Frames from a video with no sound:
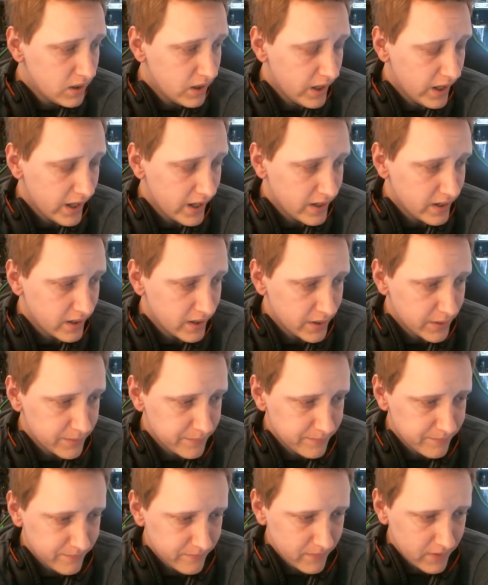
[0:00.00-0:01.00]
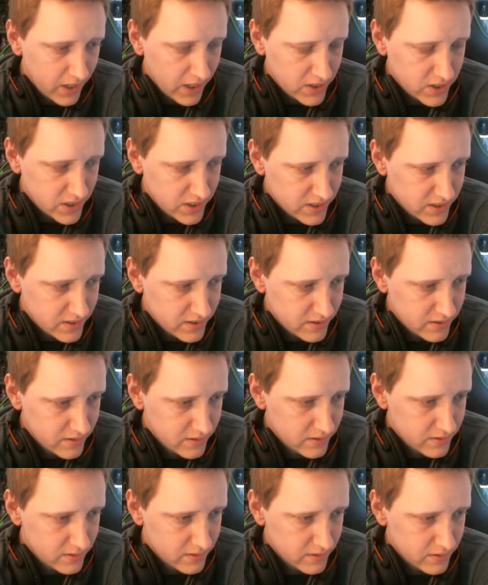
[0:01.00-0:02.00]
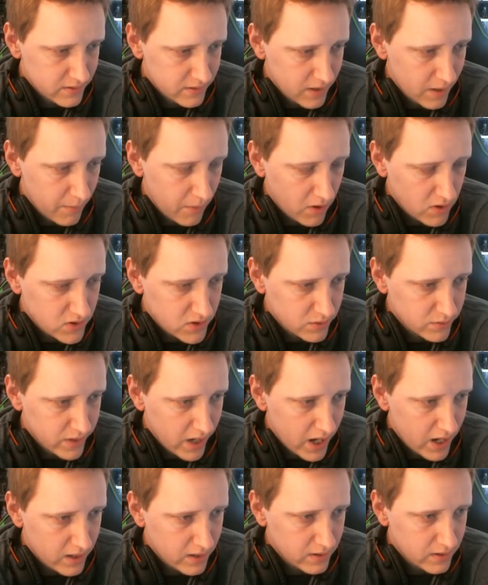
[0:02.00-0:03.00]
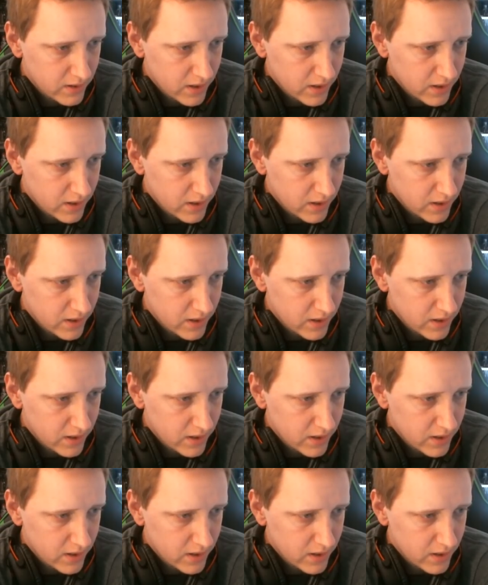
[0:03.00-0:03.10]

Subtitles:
And I'm also not